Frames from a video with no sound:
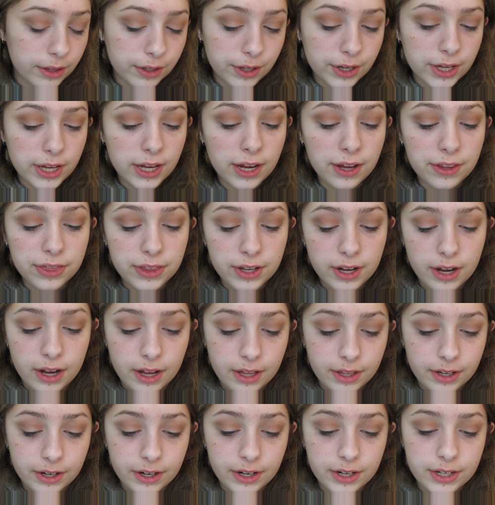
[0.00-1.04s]
looking at the
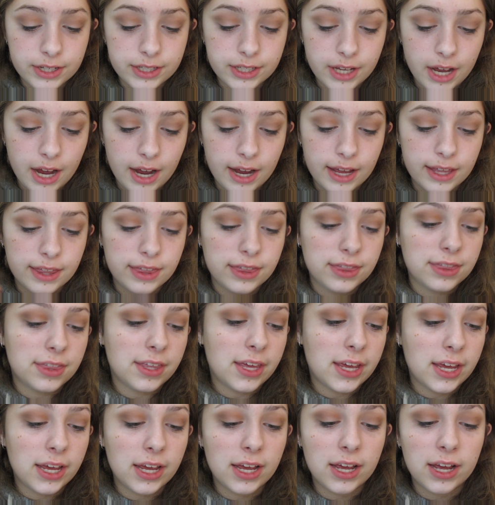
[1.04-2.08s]
colors, I
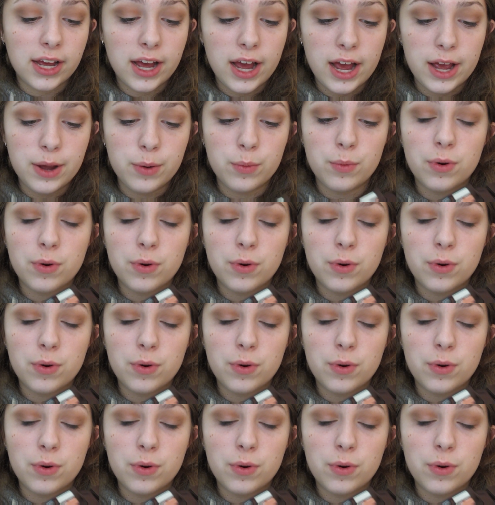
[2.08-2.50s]
think I